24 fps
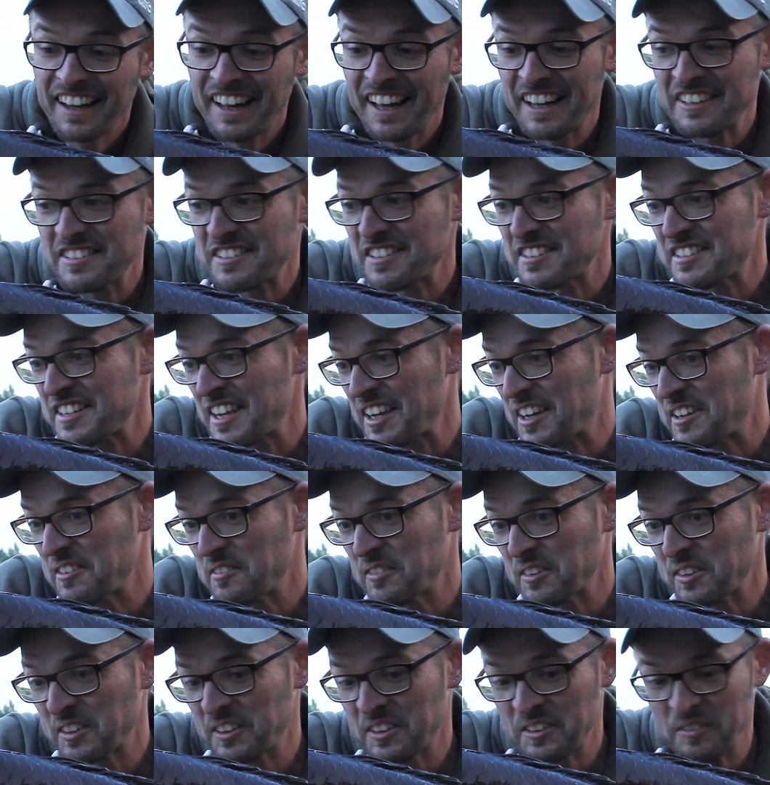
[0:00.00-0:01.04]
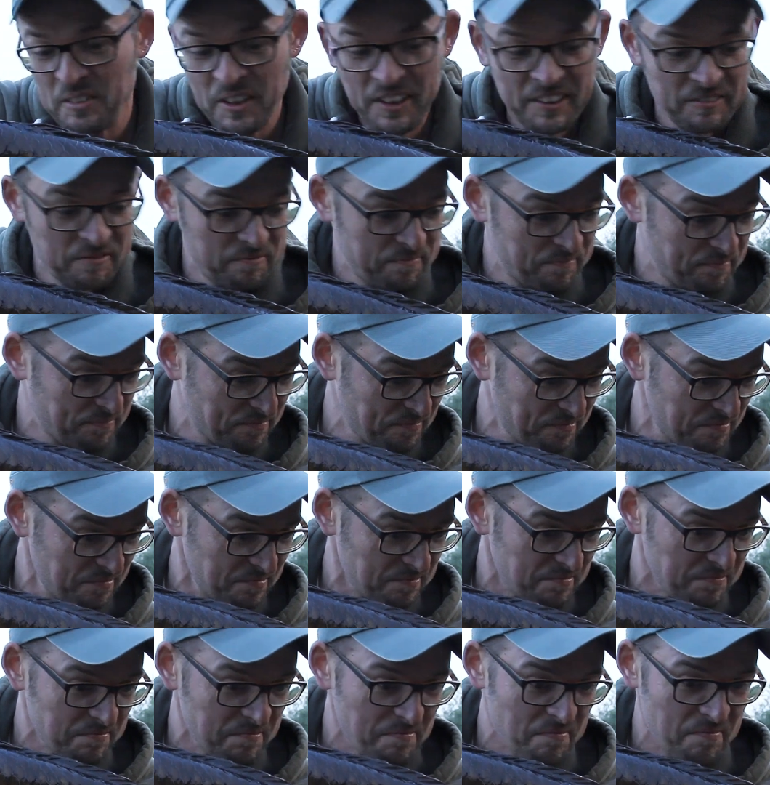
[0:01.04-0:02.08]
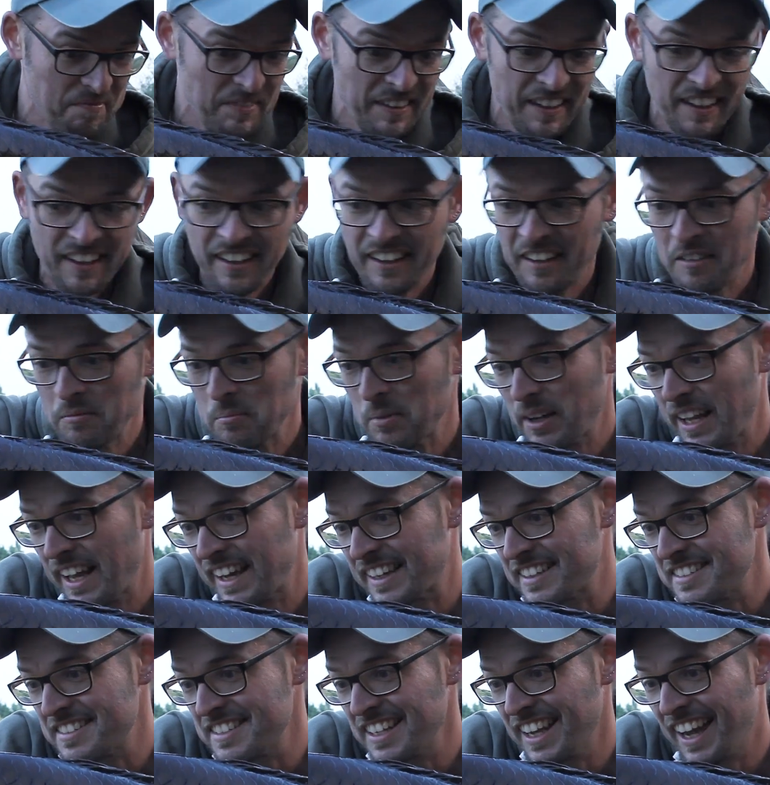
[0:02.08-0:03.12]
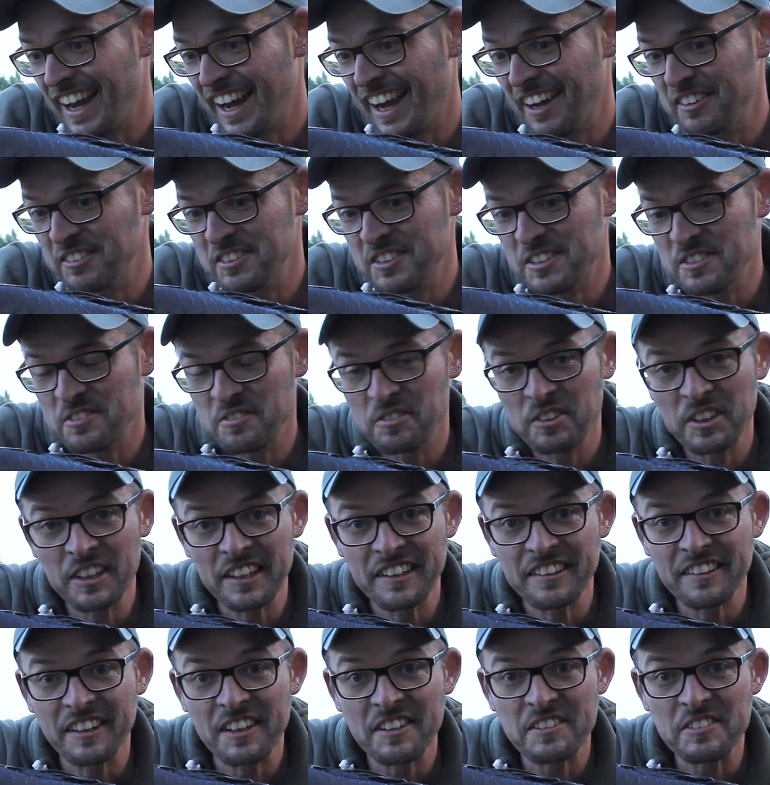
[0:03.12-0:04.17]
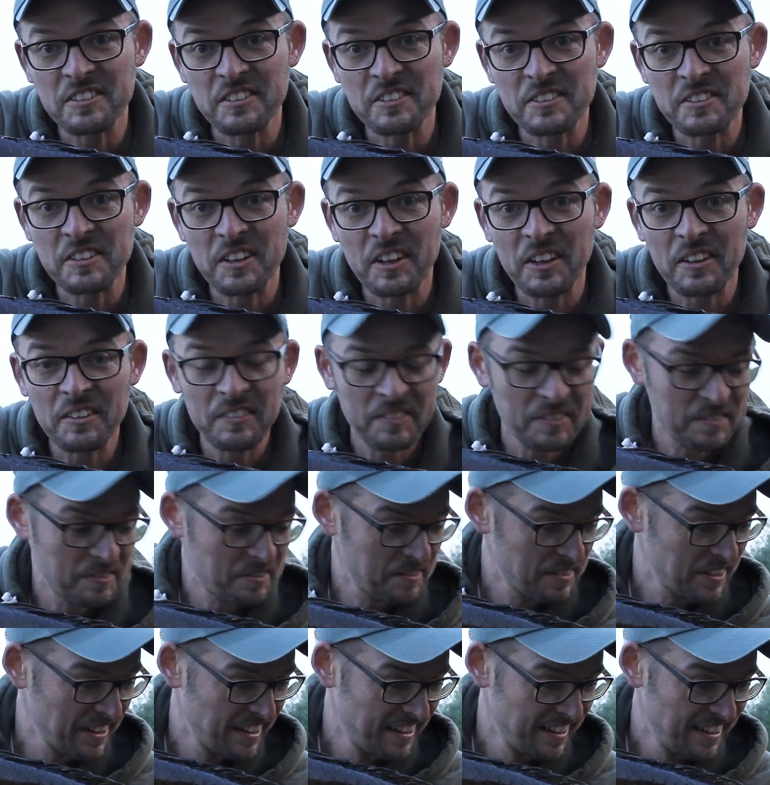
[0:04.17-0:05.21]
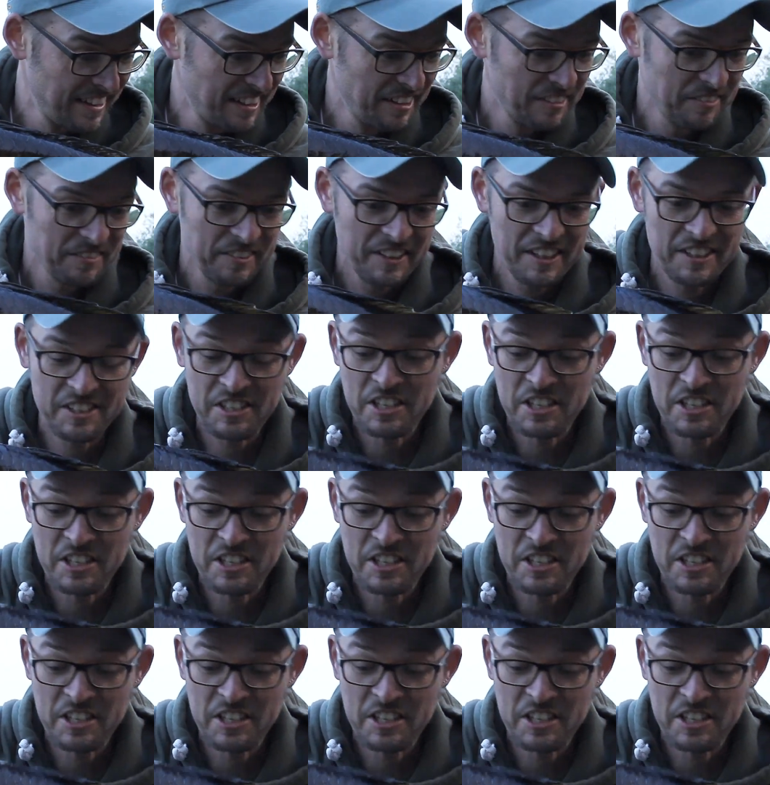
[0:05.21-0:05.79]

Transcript: That's the second one that went. Black as your hat, which is really nice on top. Pretty